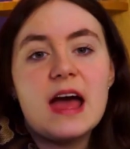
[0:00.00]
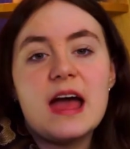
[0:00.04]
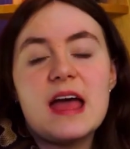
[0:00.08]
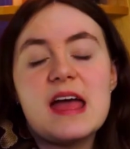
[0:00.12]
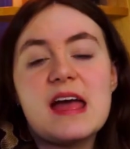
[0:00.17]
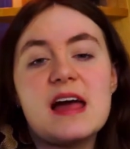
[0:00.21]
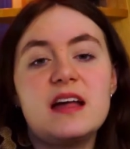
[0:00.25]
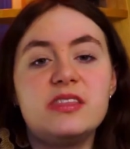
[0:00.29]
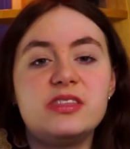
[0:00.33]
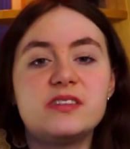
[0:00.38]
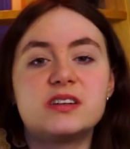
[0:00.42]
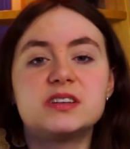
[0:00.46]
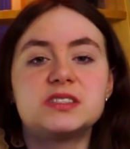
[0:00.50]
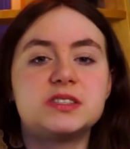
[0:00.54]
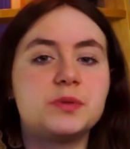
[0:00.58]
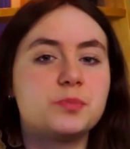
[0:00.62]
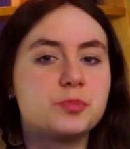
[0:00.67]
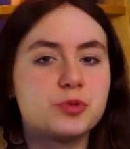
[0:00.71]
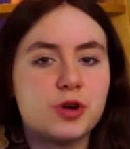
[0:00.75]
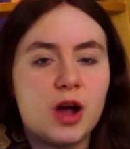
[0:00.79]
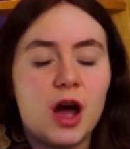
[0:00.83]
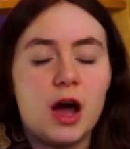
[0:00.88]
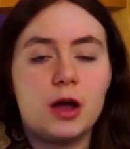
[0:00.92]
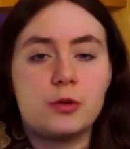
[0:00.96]
and there's a
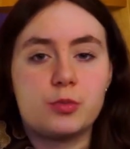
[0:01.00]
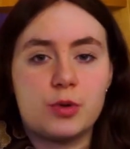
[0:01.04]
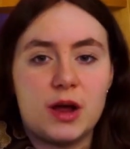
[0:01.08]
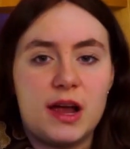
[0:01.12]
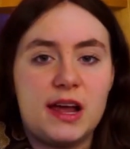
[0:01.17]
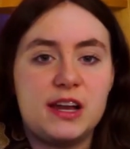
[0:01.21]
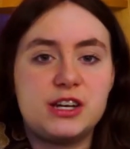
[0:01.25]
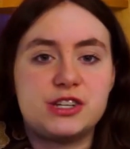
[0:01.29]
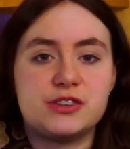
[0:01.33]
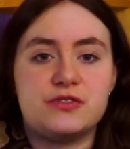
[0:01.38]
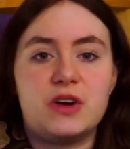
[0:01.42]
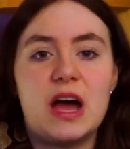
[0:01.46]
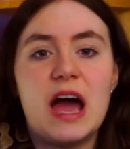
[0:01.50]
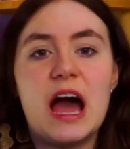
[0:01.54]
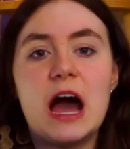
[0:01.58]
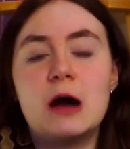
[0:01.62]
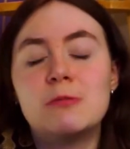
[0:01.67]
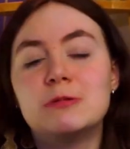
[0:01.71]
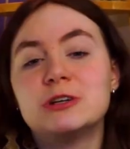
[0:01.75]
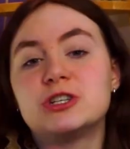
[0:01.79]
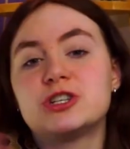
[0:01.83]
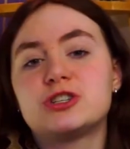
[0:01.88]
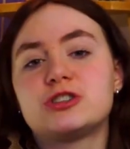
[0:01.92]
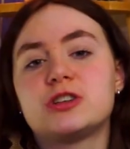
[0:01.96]
broad range of how
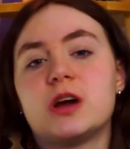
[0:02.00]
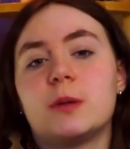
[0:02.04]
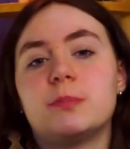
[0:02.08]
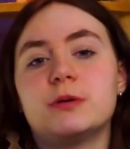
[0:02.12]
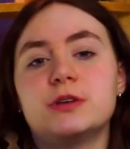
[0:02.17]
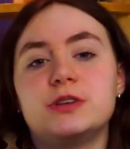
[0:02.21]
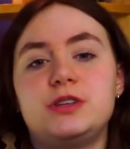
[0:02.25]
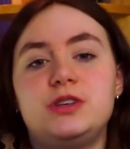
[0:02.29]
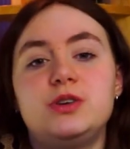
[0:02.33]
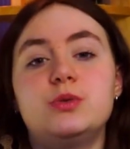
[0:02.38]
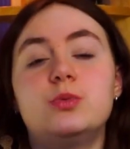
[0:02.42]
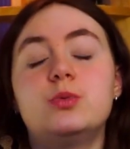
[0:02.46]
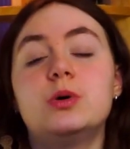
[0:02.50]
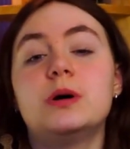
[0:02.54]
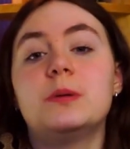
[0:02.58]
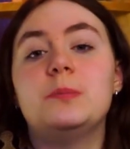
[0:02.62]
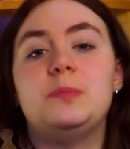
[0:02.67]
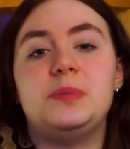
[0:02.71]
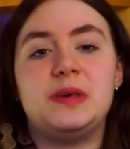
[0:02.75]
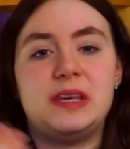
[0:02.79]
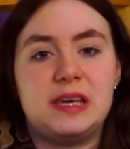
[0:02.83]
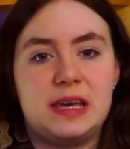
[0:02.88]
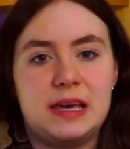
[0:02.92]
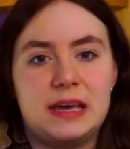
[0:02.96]
much trouble you will
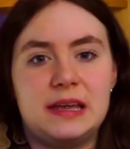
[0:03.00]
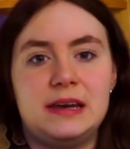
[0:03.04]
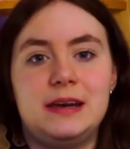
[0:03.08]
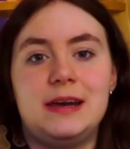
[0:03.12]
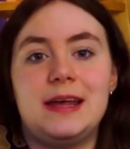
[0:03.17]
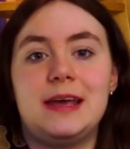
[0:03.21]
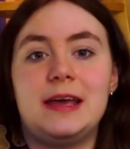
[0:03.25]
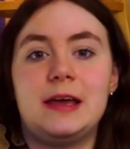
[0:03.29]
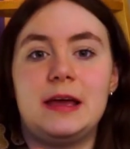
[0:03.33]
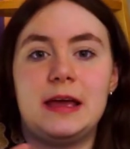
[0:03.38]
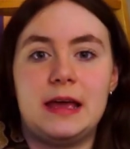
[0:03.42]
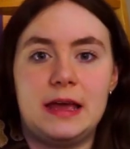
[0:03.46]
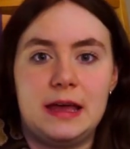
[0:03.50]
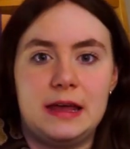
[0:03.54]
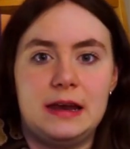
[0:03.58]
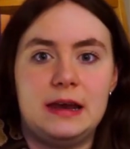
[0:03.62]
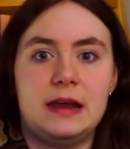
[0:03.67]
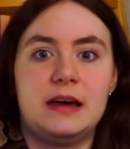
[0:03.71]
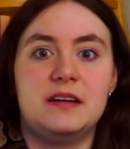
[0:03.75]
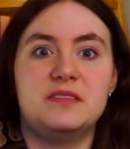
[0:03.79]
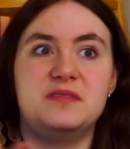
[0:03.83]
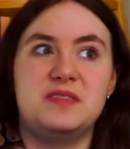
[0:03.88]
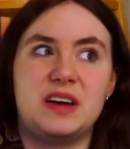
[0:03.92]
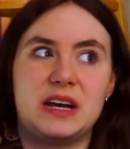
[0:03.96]
be
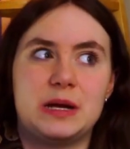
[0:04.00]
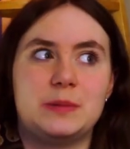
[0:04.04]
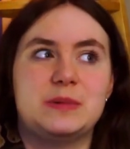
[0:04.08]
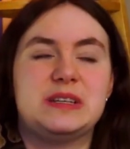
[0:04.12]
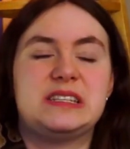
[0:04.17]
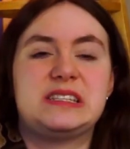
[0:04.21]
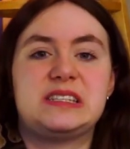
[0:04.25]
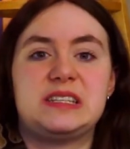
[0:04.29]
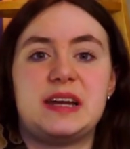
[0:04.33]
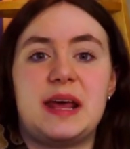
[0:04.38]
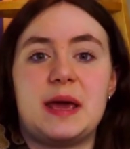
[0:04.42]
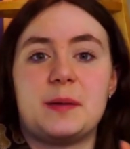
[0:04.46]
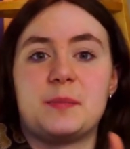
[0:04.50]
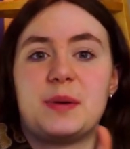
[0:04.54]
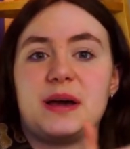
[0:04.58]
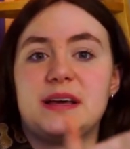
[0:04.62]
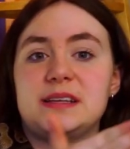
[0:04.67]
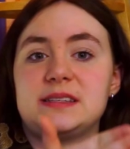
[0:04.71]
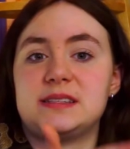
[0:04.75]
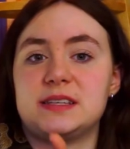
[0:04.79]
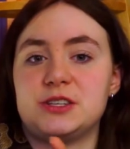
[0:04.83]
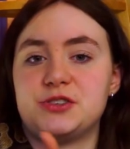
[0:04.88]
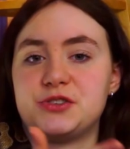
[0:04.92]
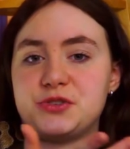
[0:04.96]
in a venomous snake
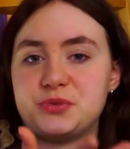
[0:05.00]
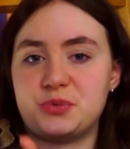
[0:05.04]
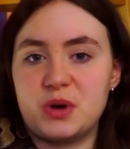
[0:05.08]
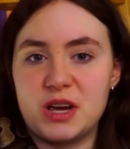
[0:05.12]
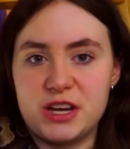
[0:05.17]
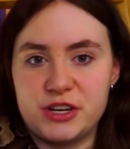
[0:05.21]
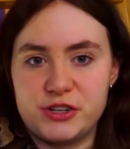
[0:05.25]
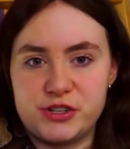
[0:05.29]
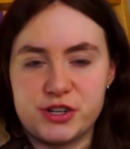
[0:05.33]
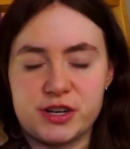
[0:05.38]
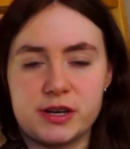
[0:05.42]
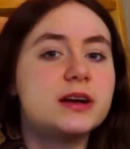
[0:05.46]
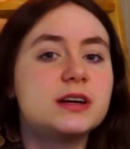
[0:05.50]
bite situation.